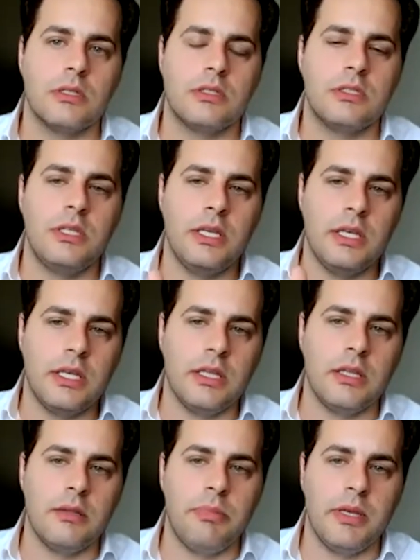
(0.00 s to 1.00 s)
being,
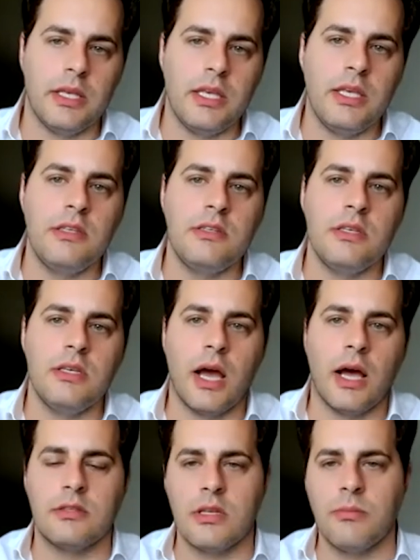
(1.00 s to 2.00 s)
being easy
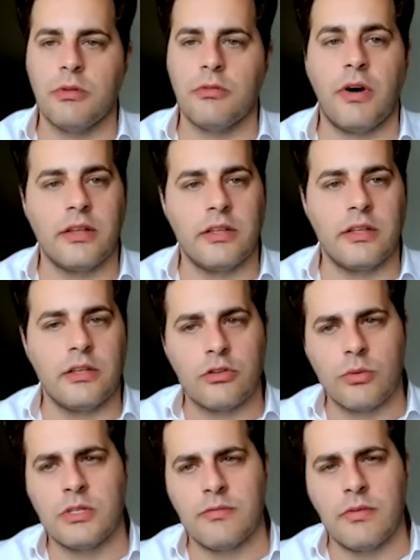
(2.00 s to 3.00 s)
and simplified,
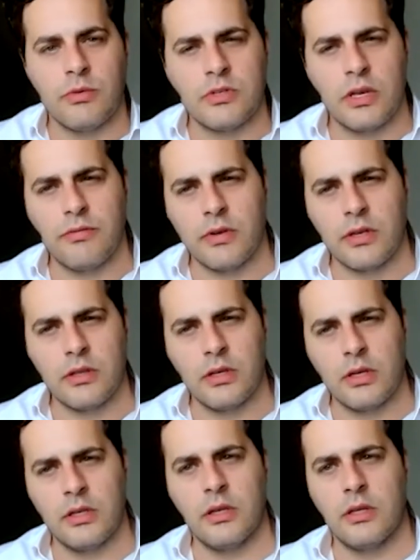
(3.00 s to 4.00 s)
intuitive, that we say, I think, in the,
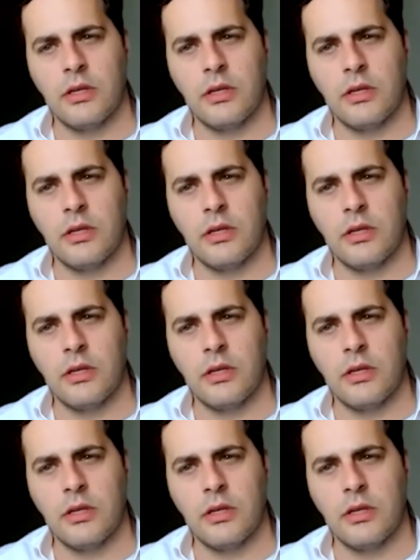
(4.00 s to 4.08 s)
in the,